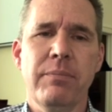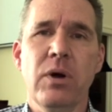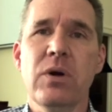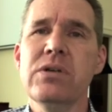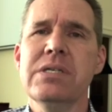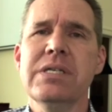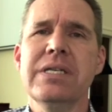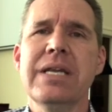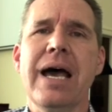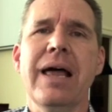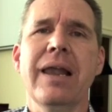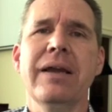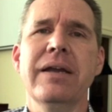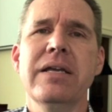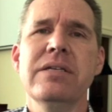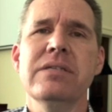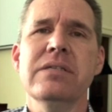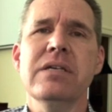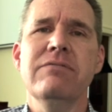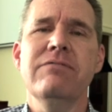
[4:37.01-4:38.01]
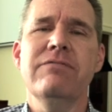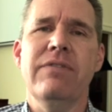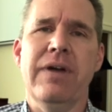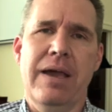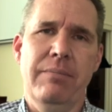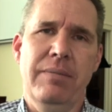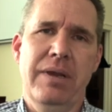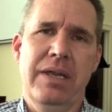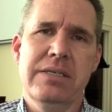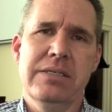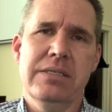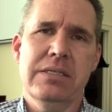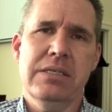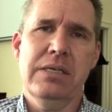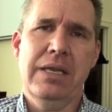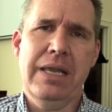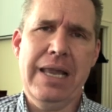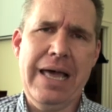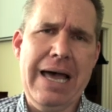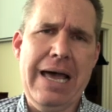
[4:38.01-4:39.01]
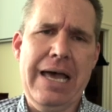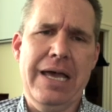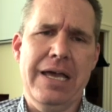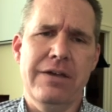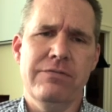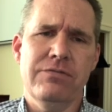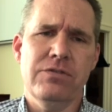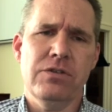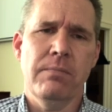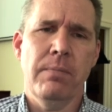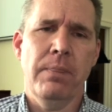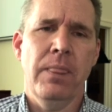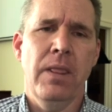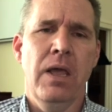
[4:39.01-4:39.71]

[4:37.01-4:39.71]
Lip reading: personalities, and families' lives.